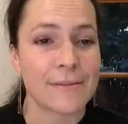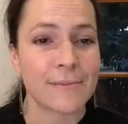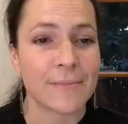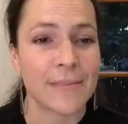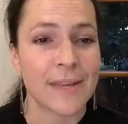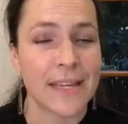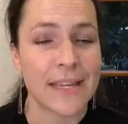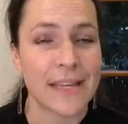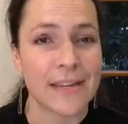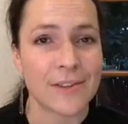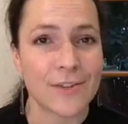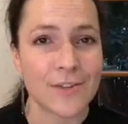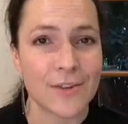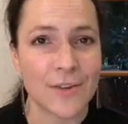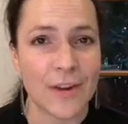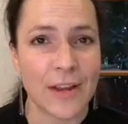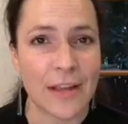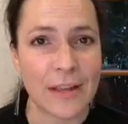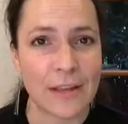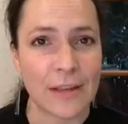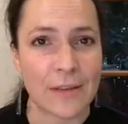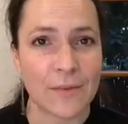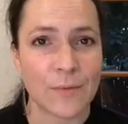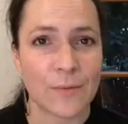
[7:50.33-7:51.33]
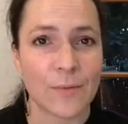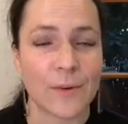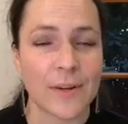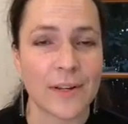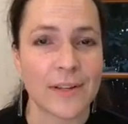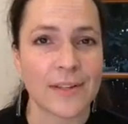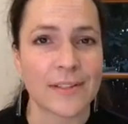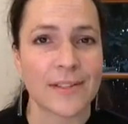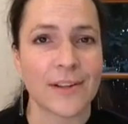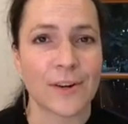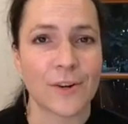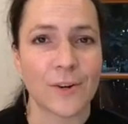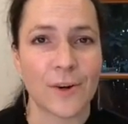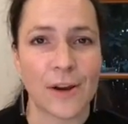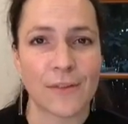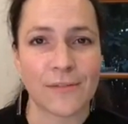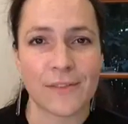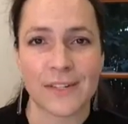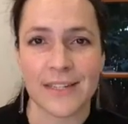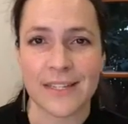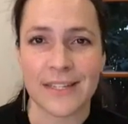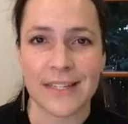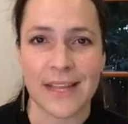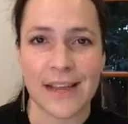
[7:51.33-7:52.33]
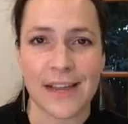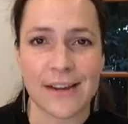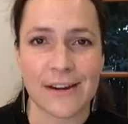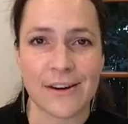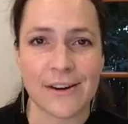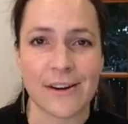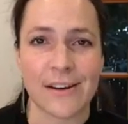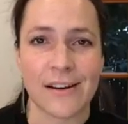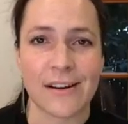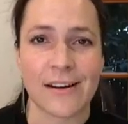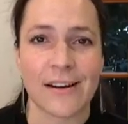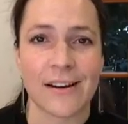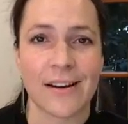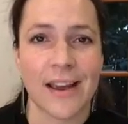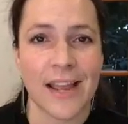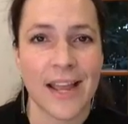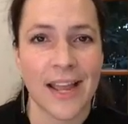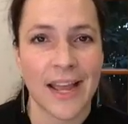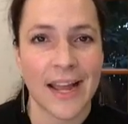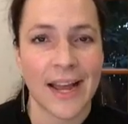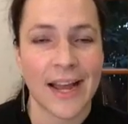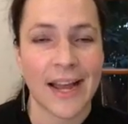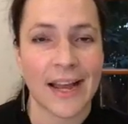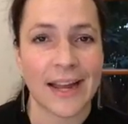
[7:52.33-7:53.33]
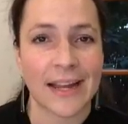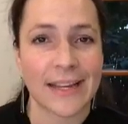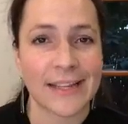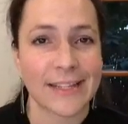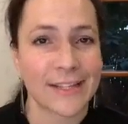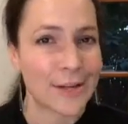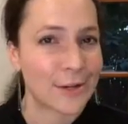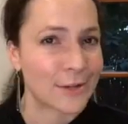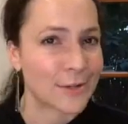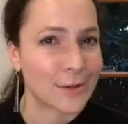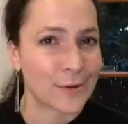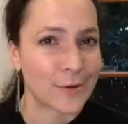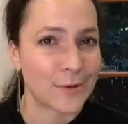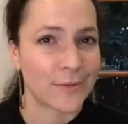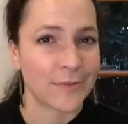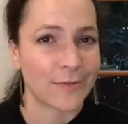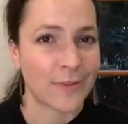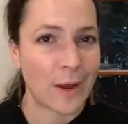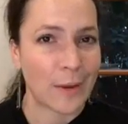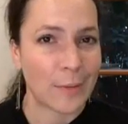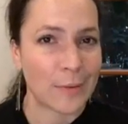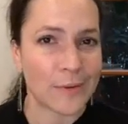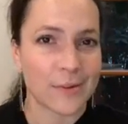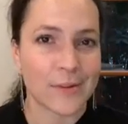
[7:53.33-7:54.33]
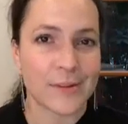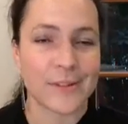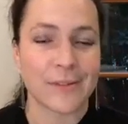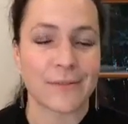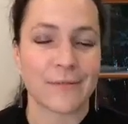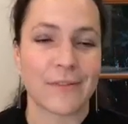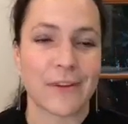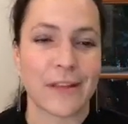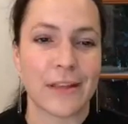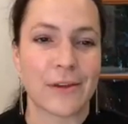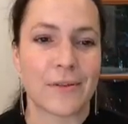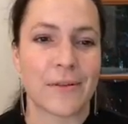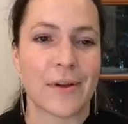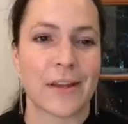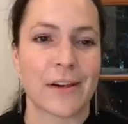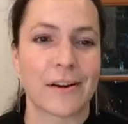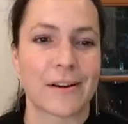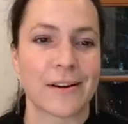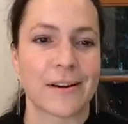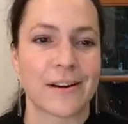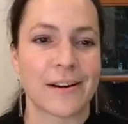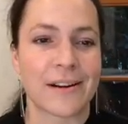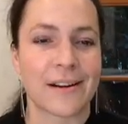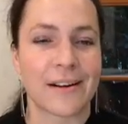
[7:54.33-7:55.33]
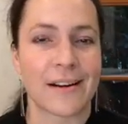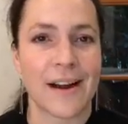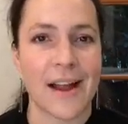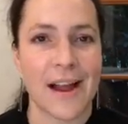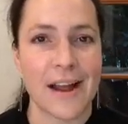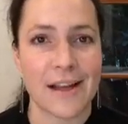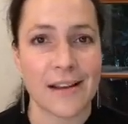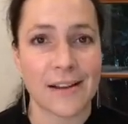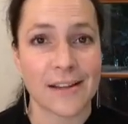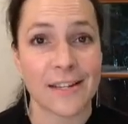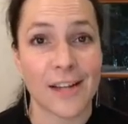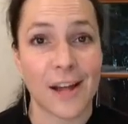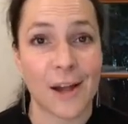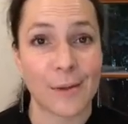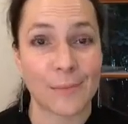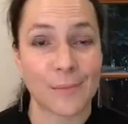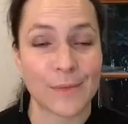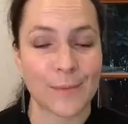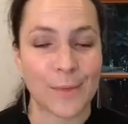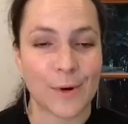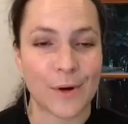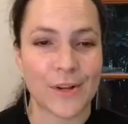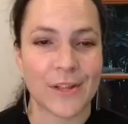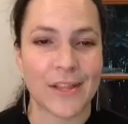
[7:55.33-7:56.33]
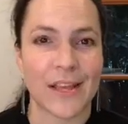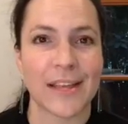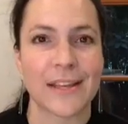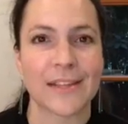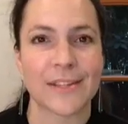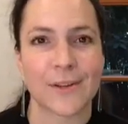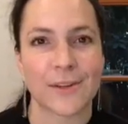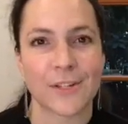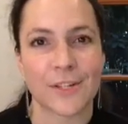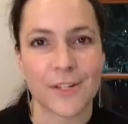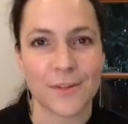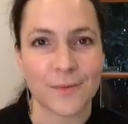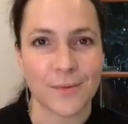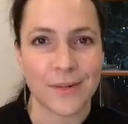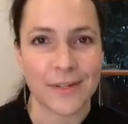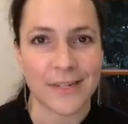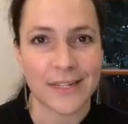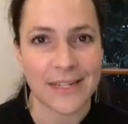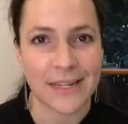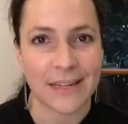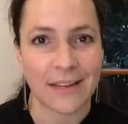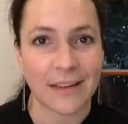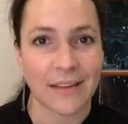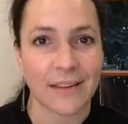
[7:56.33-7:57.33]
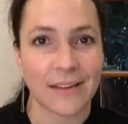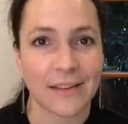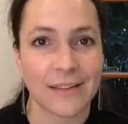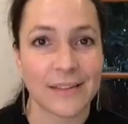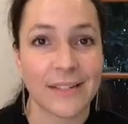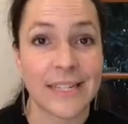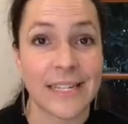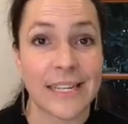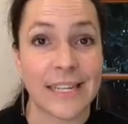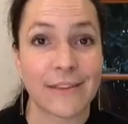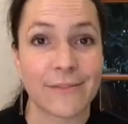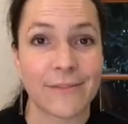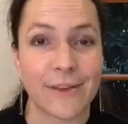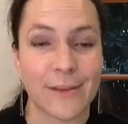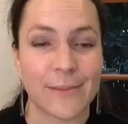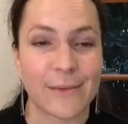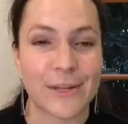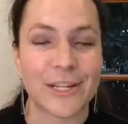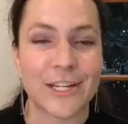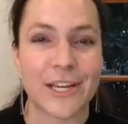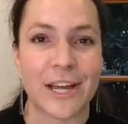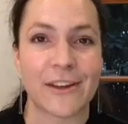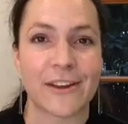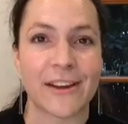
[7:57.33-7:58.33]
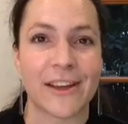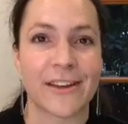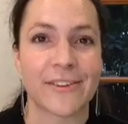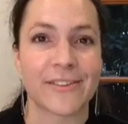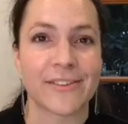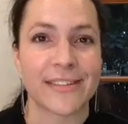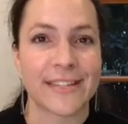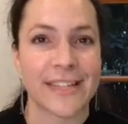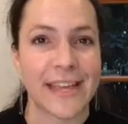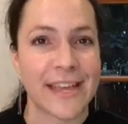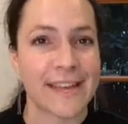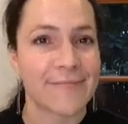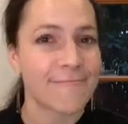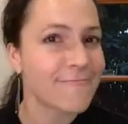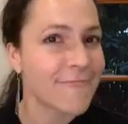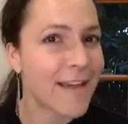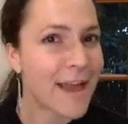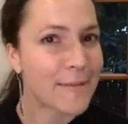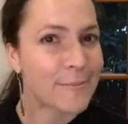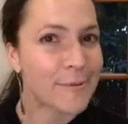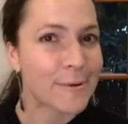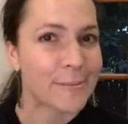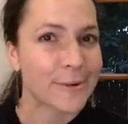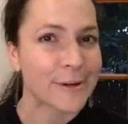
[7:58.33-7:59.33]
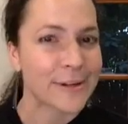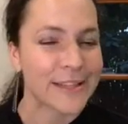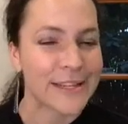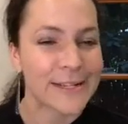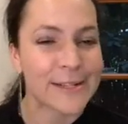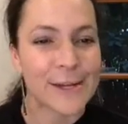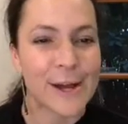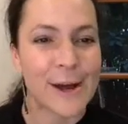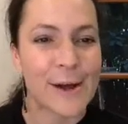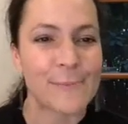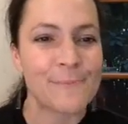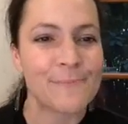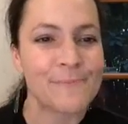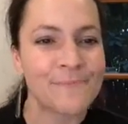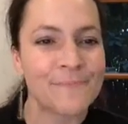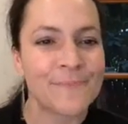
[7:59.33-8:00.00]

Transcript: yesterday was our graphic designer. He's also a fabulous video editor, Tom's birthday. So I just wanted to give him a shout out and say, happy birthday, Tom.